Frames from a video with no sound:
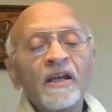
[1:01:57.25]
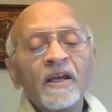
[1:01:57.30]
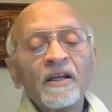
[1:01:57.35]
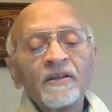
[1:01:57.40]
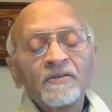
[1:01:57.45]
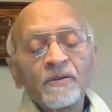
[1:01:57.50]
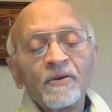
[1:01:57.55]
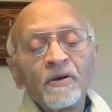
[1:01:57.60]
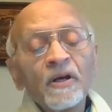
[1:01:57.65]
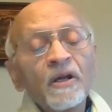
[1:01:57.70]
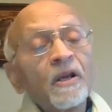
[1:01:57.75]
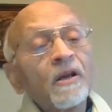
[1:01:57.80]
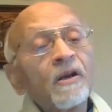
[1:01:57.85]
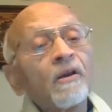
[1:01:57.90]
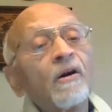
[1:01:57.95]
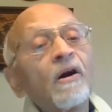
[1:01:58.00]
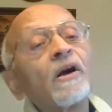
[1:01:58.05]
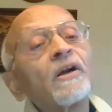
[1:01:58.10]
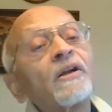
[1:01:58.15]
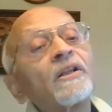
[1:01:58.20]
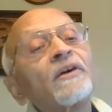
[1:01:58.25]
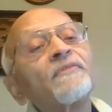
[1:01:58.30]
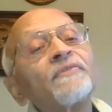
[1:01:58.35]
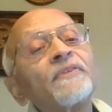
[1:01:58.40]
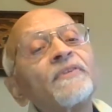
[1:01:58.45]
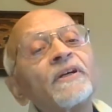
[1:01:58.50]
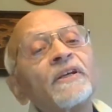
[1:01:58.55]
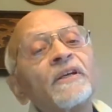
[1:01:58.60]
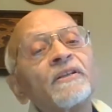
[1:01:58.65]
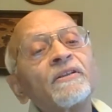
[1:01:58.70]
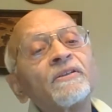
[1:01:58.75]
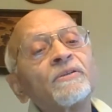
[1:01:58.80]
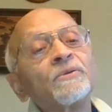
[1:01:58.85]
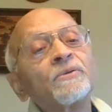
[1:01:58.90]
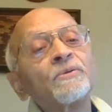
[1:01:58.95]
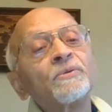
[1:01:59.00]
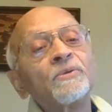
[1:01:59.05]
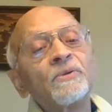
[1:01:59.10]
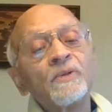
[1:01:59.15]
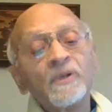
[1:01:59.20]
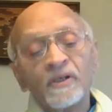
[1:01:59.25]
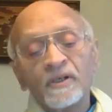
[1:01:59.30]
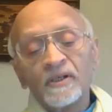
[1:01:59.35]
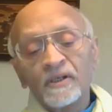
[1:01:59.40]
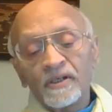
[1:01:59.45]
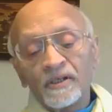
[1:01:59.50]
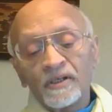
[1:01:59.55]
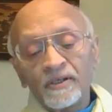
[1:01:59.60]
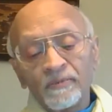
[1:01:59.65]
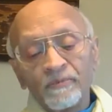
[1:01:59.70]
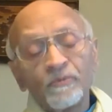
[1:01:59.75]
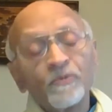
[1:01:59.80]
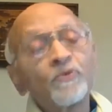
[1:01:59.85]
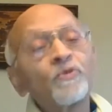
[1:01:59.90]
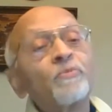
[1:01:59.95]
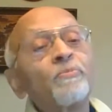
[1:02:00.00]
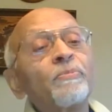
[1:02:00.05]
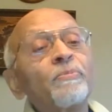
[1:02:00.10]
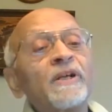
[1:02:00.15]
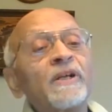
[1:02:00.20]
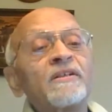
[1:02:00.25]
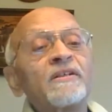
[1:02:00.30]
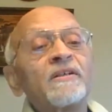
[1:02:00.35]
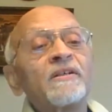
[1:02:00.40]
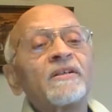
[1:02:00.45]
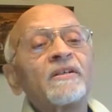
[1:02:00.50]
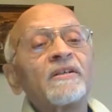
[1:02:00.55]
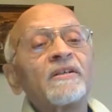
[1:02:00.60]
So a lot of the Hindu movement